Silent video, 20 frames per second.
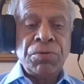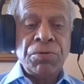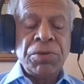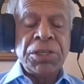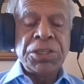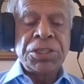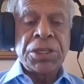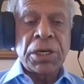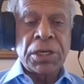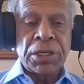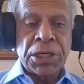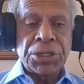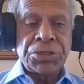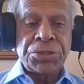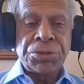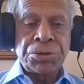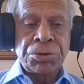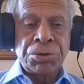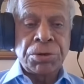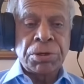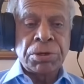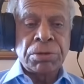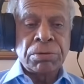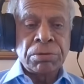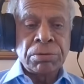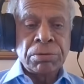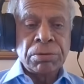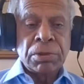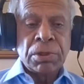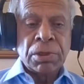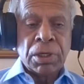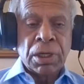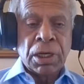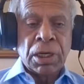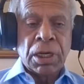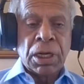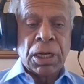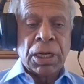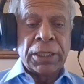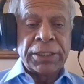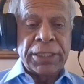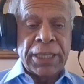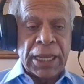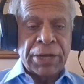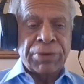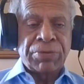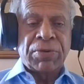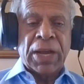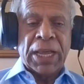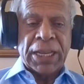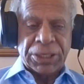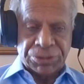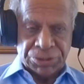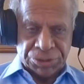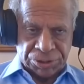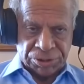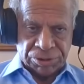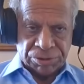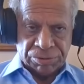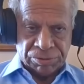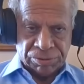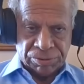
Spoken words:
we shall restore their flights.